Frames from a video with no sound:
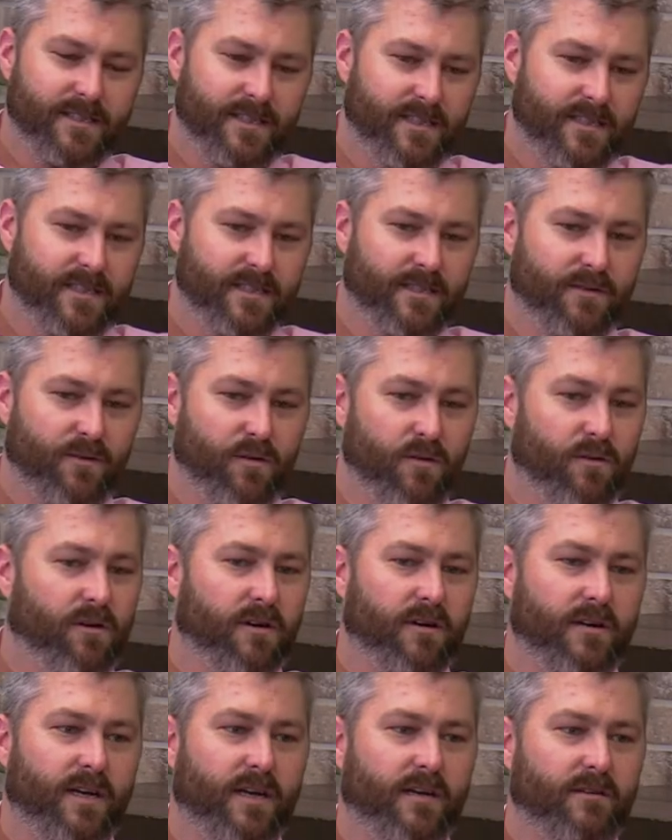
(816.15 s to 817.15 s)
well, you tasting, do. Right?
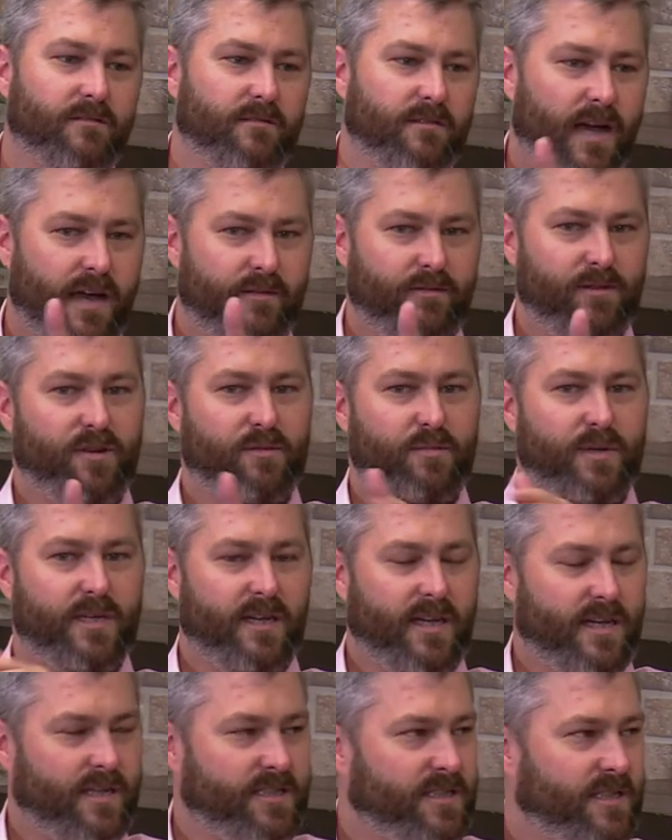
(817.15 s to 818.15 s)
Or, you know, have a little
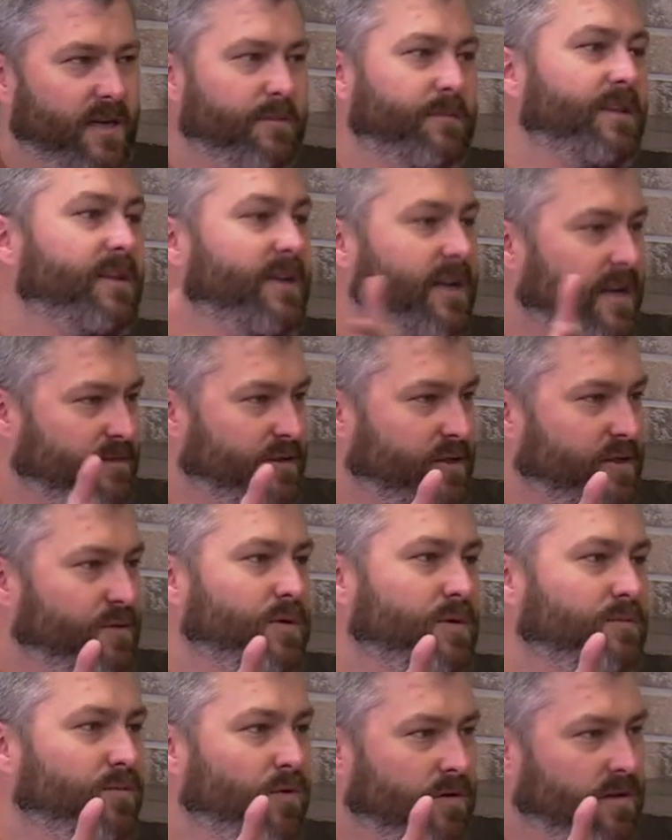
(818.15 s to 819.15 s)
bit, eat some, and then have a little
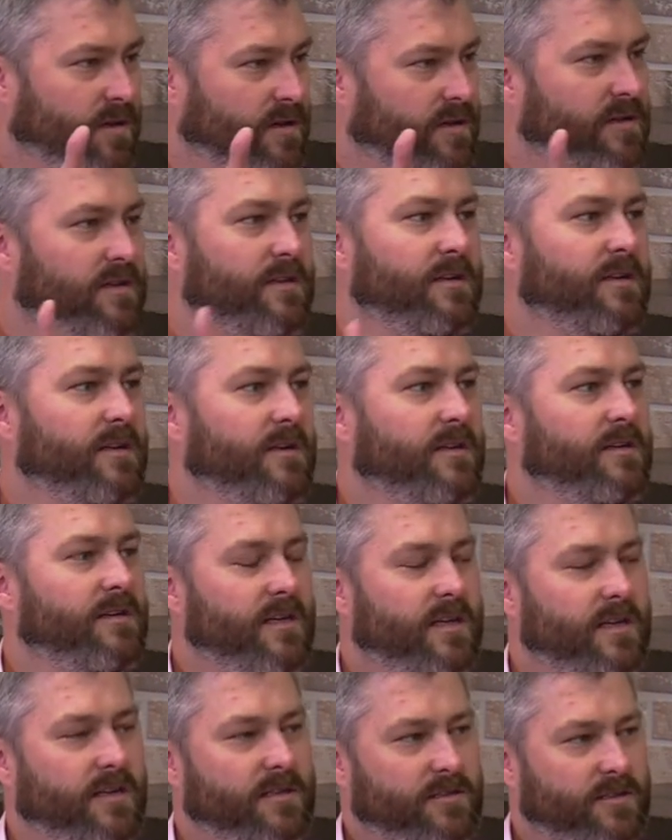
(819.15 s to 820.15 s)
bit more. There you go.
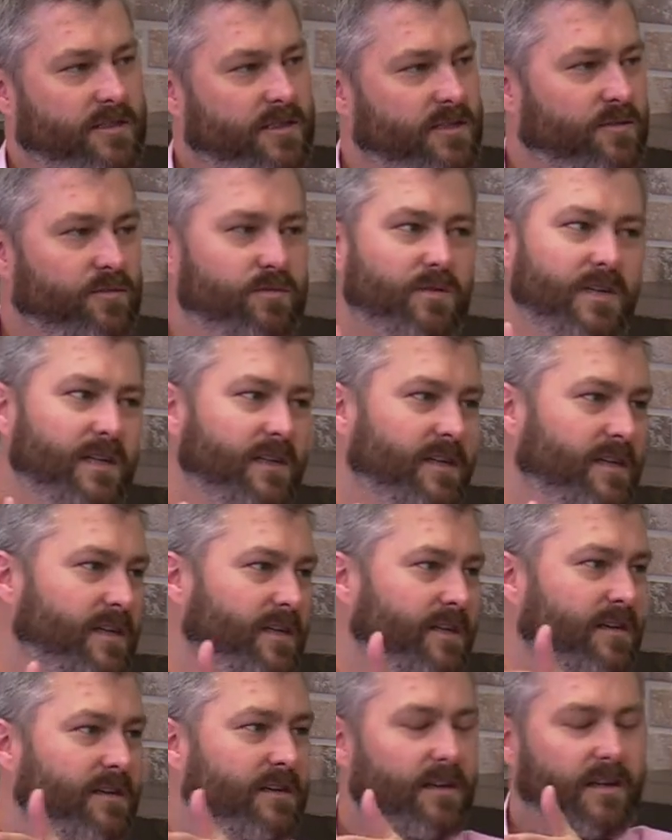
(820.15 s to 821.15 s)
You Absolutely. Know, just
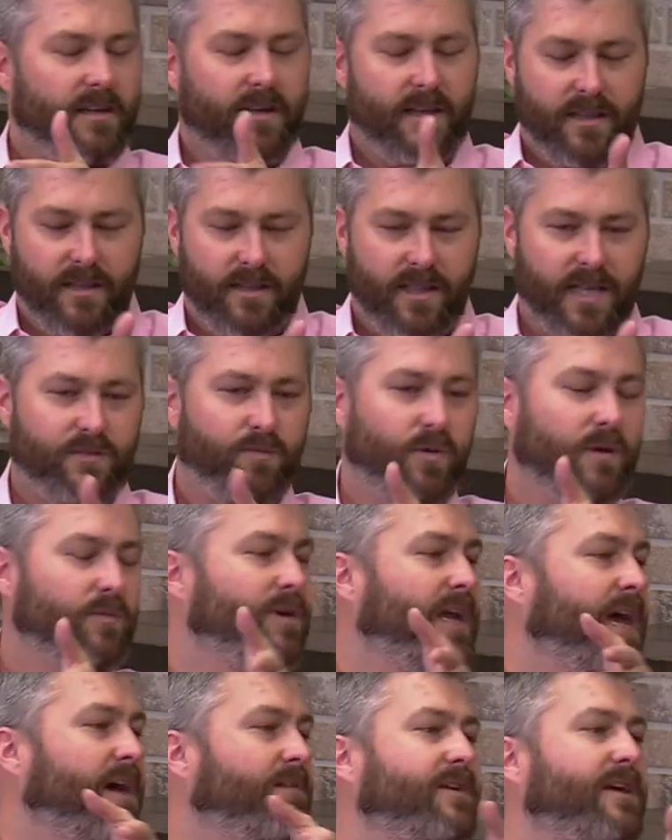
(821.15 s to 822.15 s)
really, it, that's why
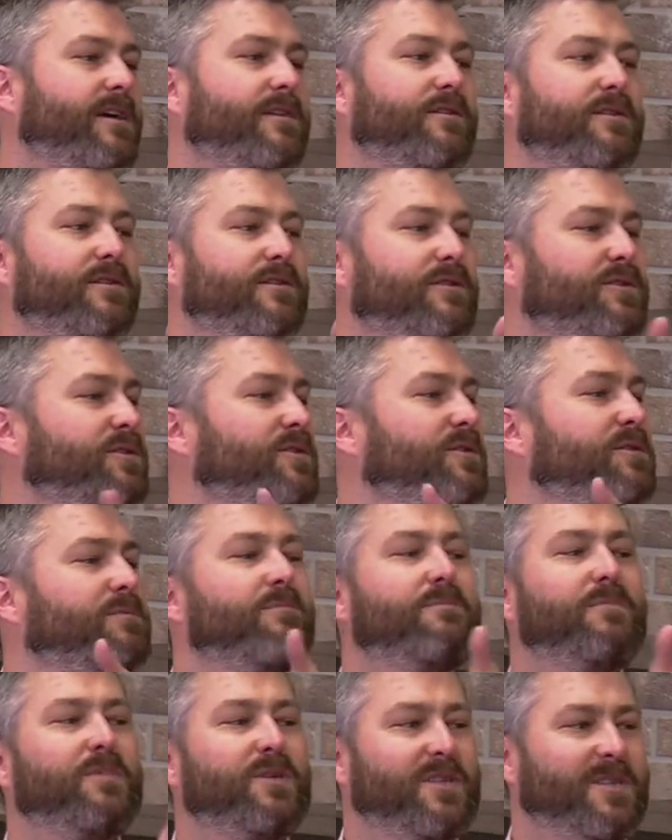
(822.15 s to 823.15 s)
we have it out there, so you can
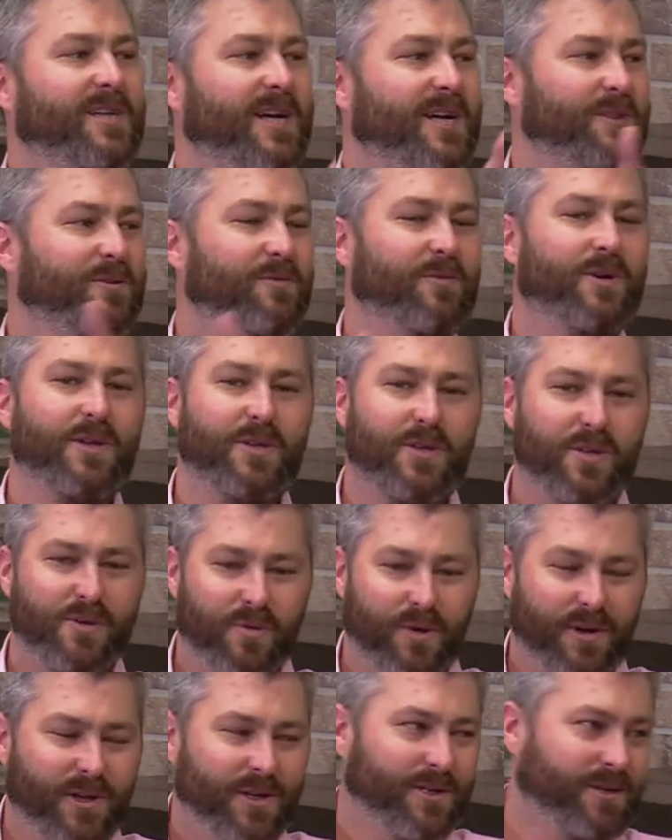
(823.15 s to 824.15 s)
right. decide the way
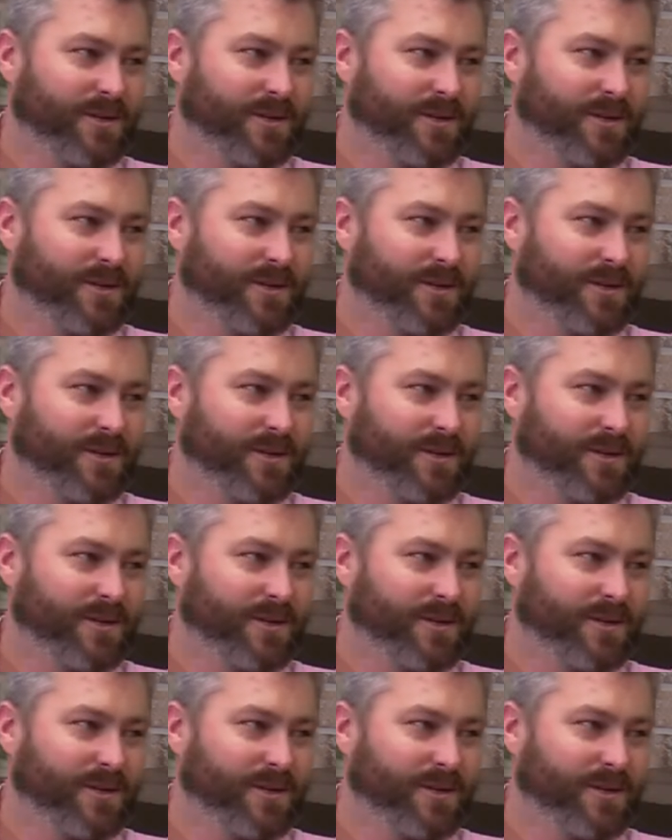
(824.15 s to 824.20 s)
you want to